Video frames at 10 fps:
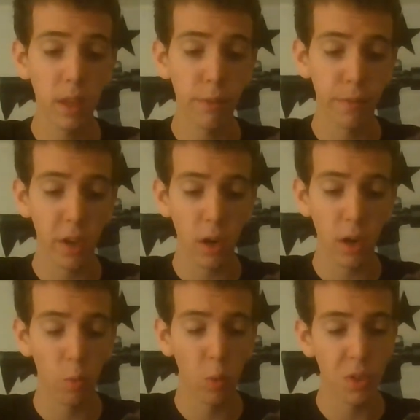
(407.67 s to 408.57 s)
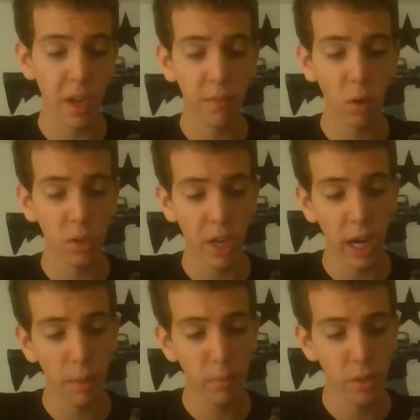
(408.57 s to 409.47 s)
if there was ever a
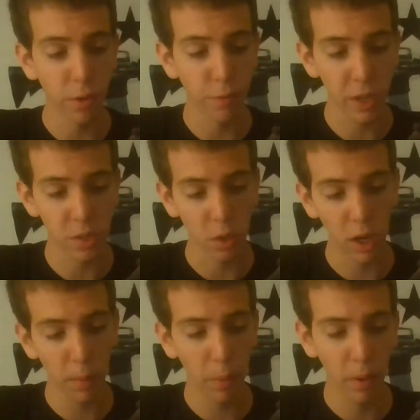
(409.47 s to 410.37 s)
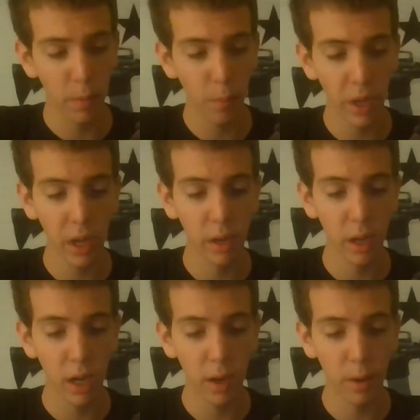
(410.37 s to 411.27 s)
time to fix her up
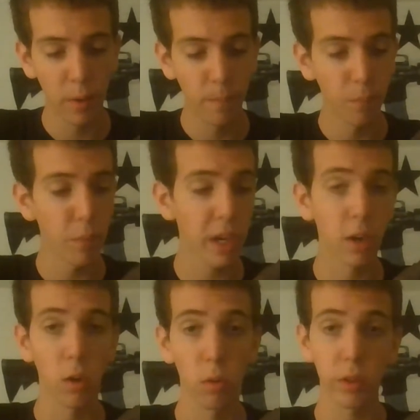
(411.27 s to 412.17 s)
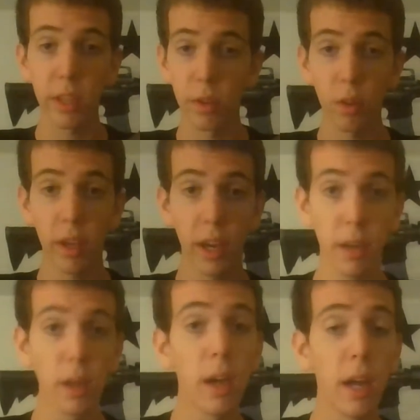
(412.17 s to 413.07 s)
and make her lethal
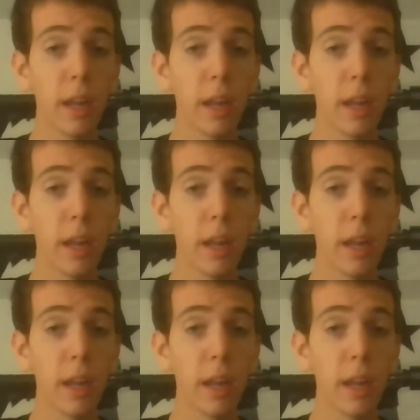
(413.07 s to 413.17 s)
again,